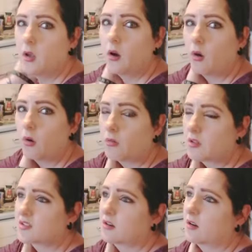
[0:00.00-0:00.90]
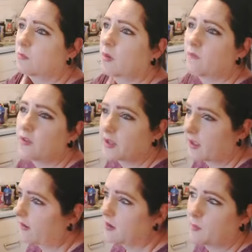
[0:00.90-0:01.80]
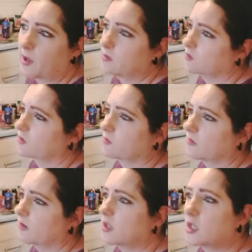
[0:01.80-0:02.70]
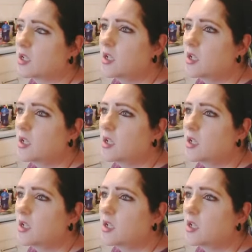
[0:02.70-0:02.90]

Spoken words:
All the time I'm forgetting about something.